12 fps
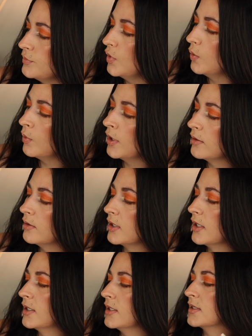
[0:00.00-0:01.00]
when I look
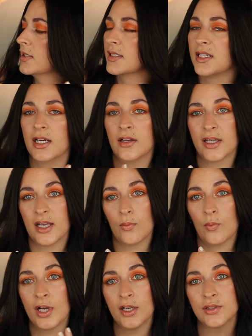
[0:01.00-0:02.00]
at this, it's kind of like I
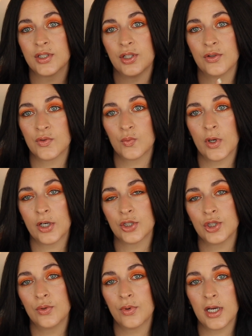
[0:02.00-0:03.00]
want to use one or
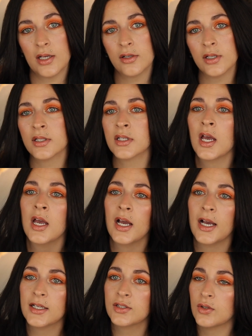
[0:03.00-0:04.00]
two colors.
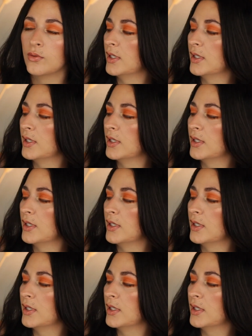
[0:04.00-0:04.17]
I don't